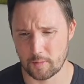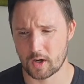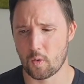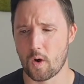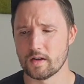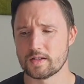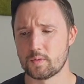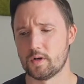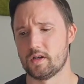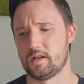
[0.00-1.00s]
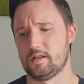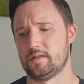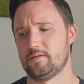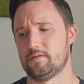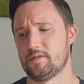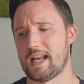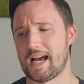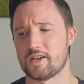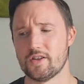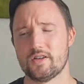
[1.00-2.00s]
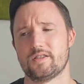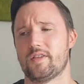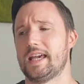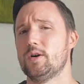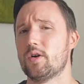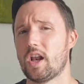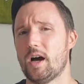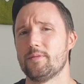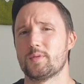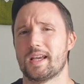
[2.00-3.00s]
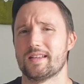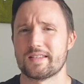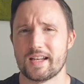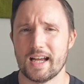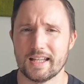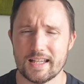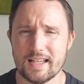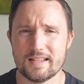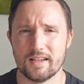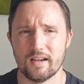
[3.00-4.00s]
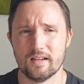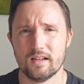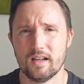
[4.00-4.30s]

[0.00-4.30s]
quads were knackered. The hill climbs were getting slightly easier.